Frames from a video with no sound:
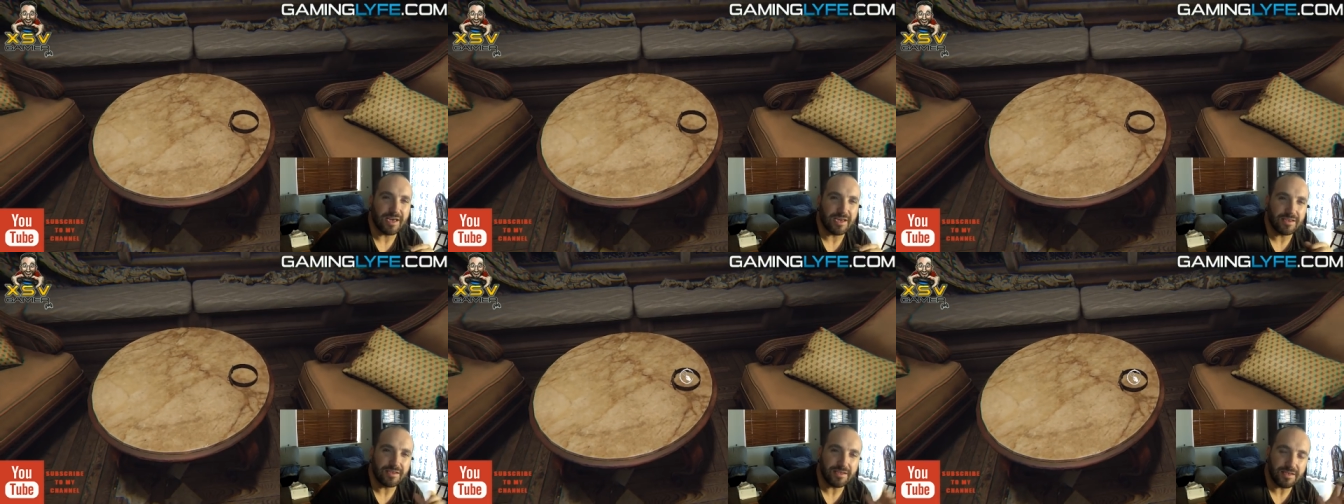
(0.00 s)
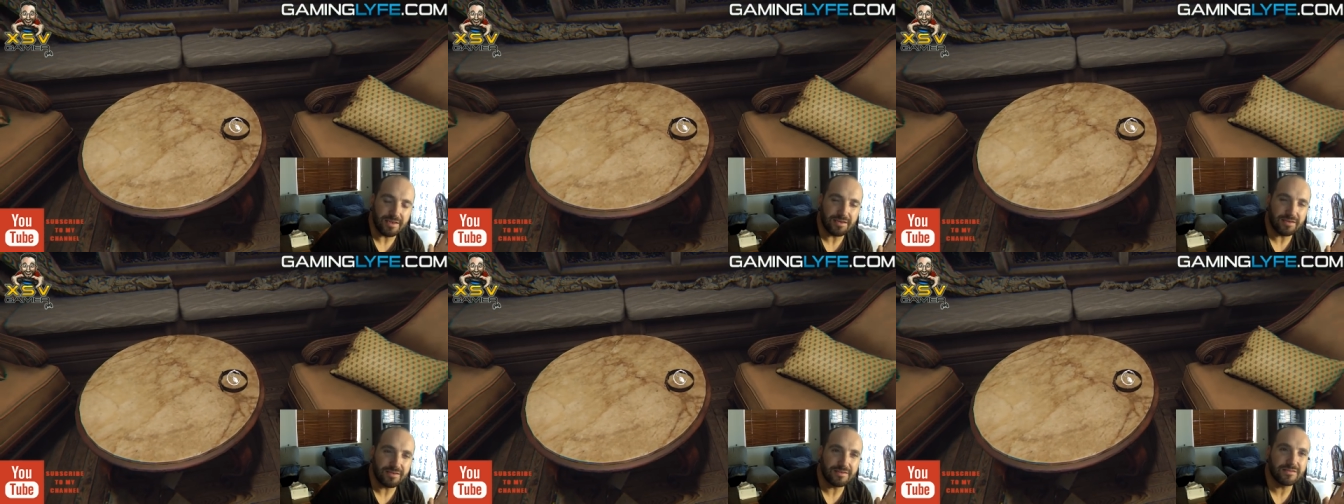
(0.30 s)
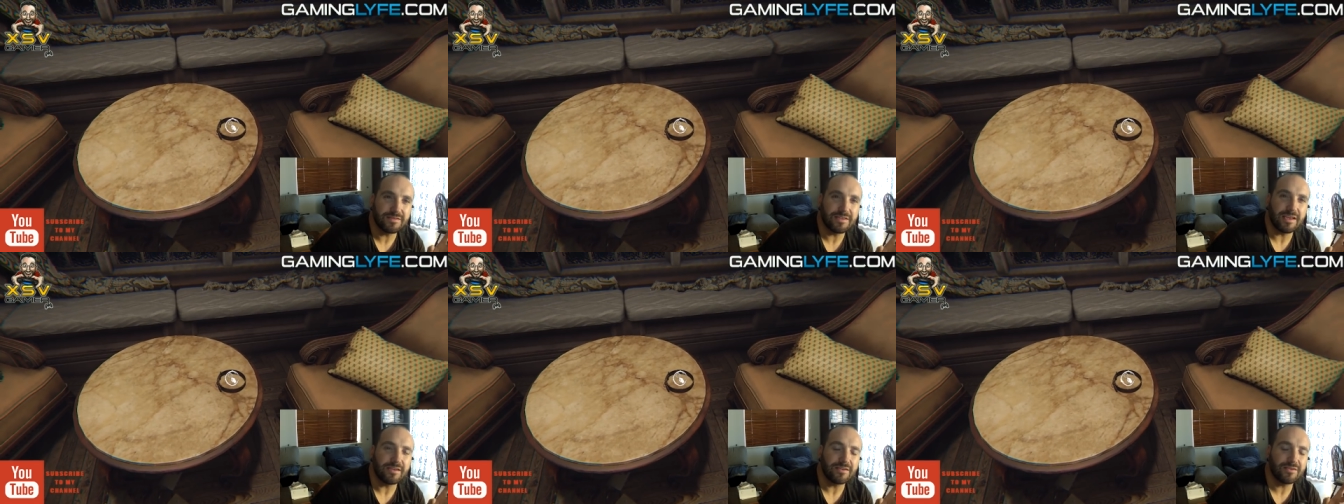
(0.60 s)

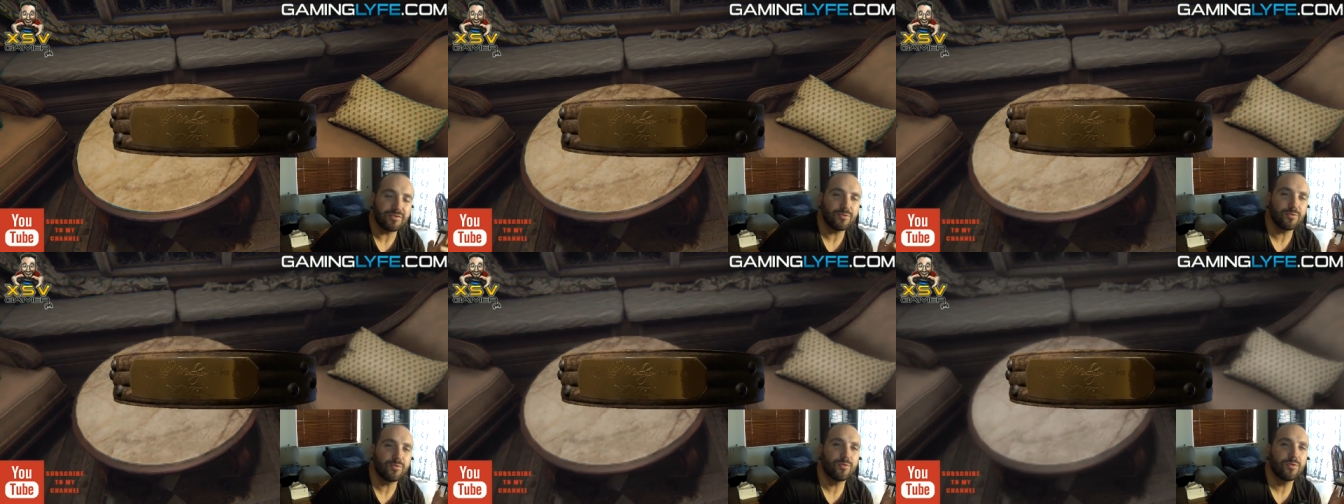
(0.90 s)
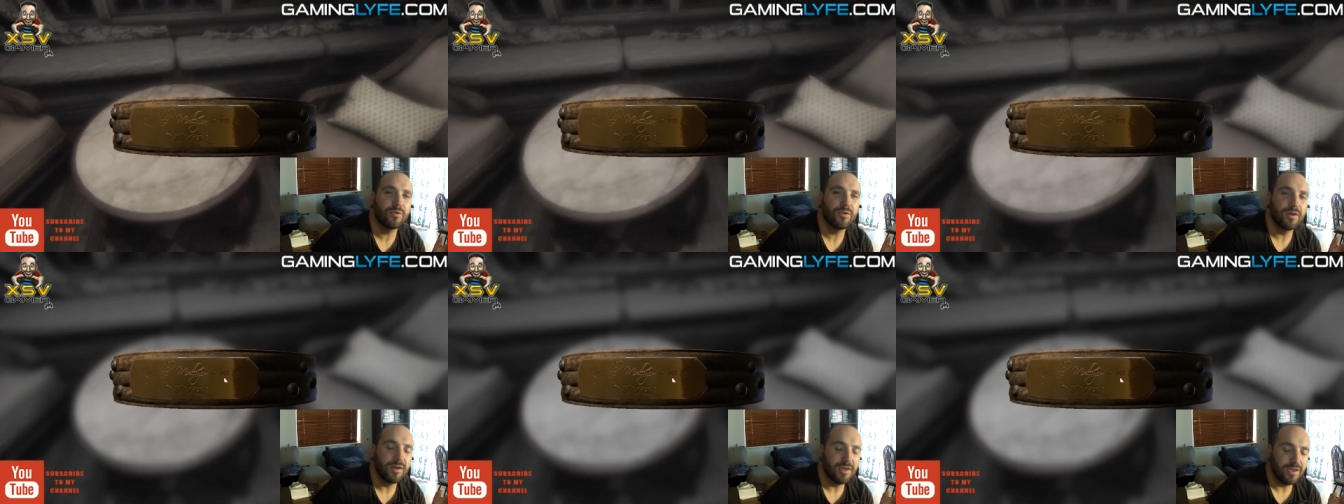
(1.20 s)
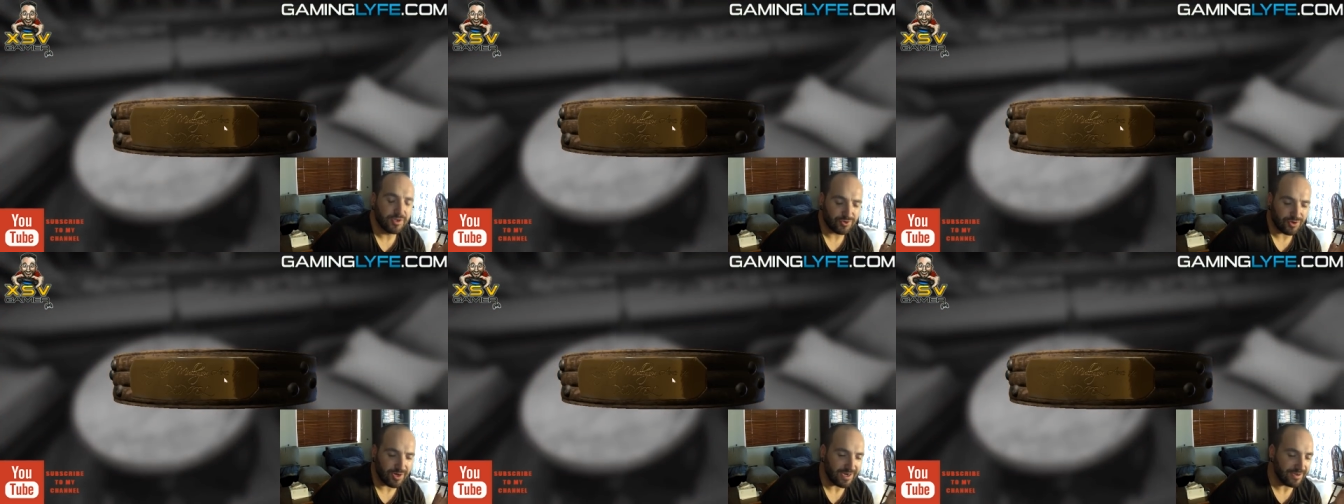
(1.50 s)
ideas. They
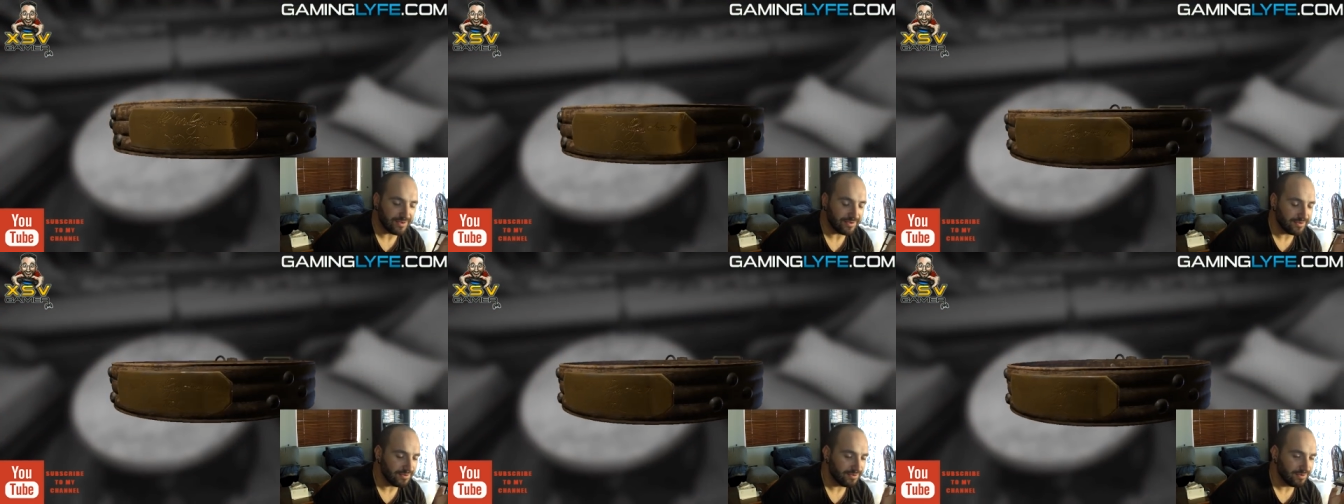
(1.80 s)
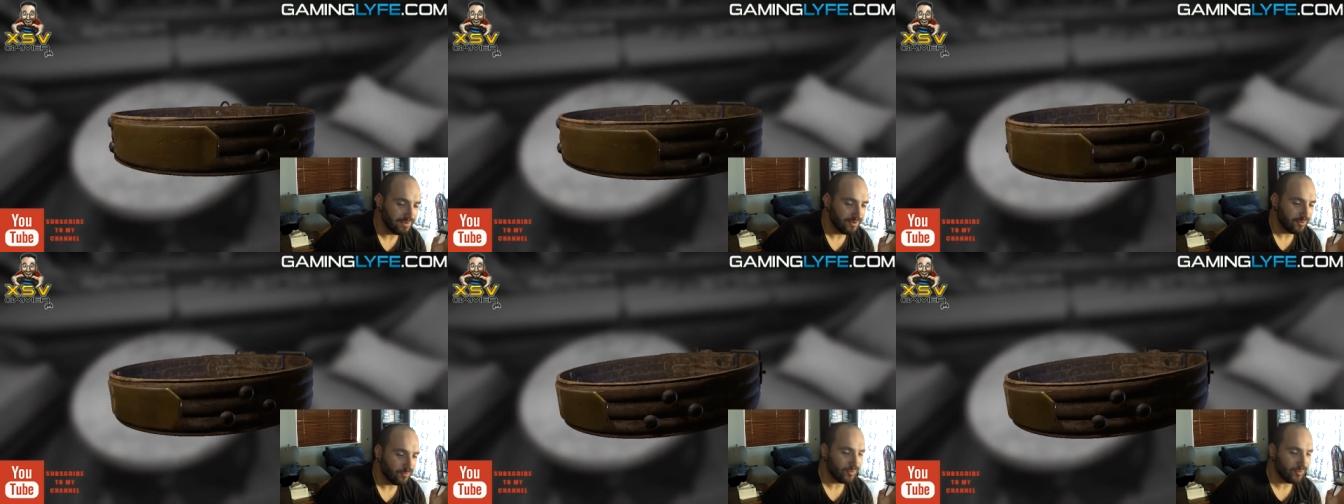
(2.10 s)
do try to